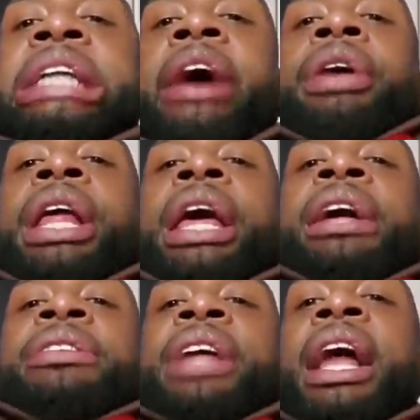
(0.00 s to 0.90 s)
There it
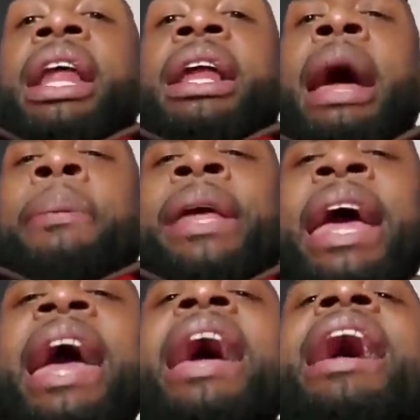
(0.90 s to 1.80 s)
is.
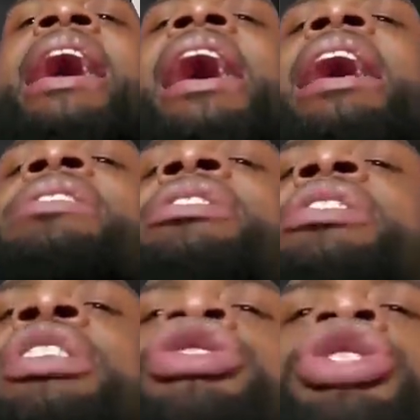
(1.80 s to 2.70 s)
LLIPS.
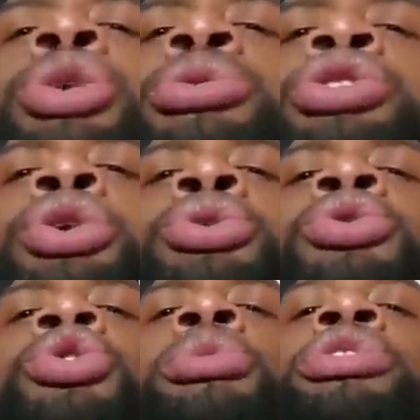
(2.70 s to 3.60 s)
It says
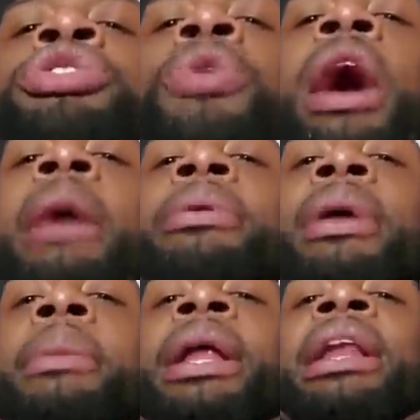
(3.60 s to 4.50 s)
YouTube. Subscribe.
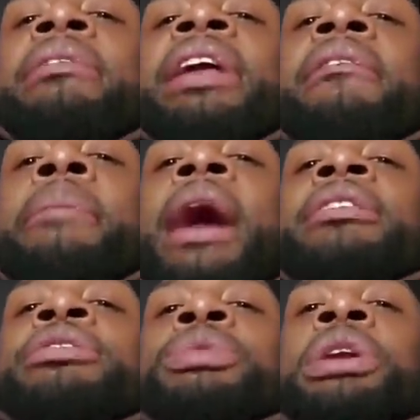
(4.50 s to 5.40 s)
I mean, Living Life in
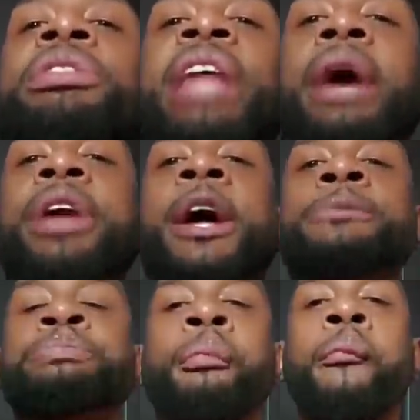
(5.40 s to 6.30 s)
Positive Serenity down
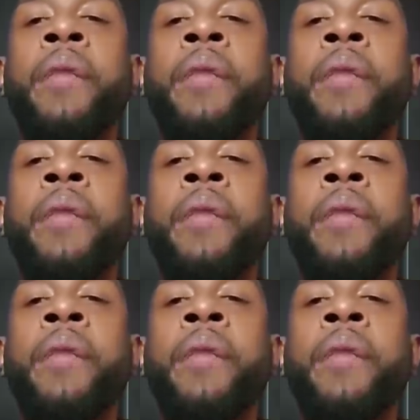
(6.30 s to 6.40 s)
there.